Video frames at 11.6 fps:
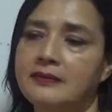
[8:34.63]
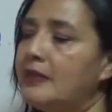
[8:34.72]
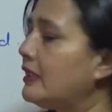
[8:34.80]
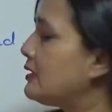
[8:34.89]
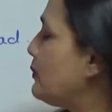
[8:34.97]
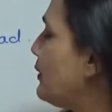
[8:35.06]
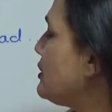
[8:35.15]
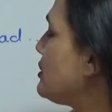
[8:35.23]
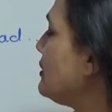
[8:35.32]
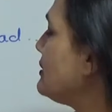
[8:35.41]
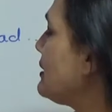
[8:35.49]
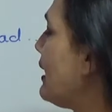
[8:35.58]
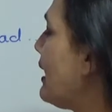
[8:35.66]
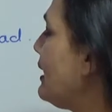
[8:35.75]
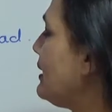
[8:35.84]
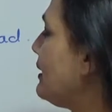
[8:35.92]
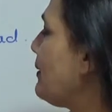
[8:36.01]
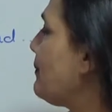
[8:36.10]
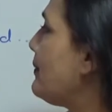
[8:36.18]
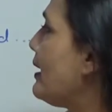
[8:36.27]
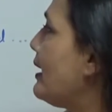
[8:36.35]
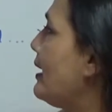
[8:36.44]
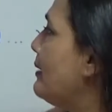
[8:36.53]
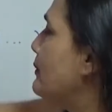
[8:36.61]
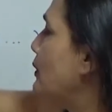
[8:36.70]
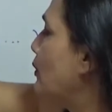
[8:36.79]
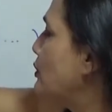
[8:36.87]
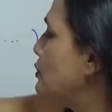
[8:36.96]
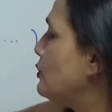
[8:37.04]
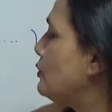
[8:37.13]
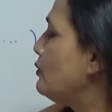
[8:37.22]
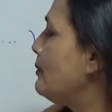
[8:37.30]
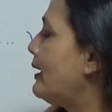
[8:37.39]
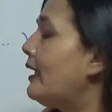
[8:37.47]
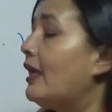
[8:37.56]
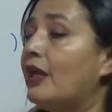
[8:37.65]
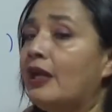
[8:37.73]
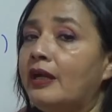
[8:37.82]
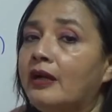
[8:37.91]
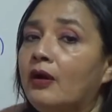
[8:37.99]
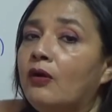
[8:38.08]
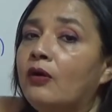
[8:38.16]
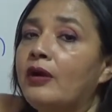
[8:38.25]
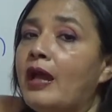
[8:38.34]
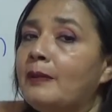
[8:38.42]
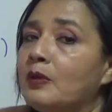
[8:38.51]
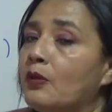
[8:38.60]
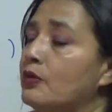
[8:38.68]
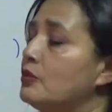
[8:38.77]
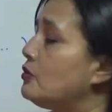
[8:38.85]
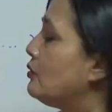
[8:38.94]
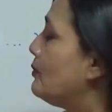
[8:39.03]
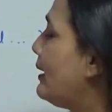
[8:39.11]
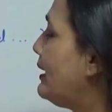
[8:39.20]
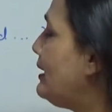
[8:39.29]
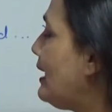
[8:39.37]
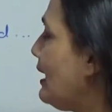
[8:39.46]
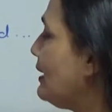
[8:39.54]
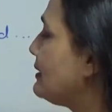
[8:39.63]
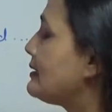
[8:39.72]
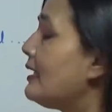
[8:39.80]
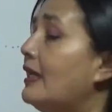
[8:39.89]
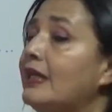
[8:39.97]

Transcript: expressions like I'm going to do my hair or I'm going to do my nails.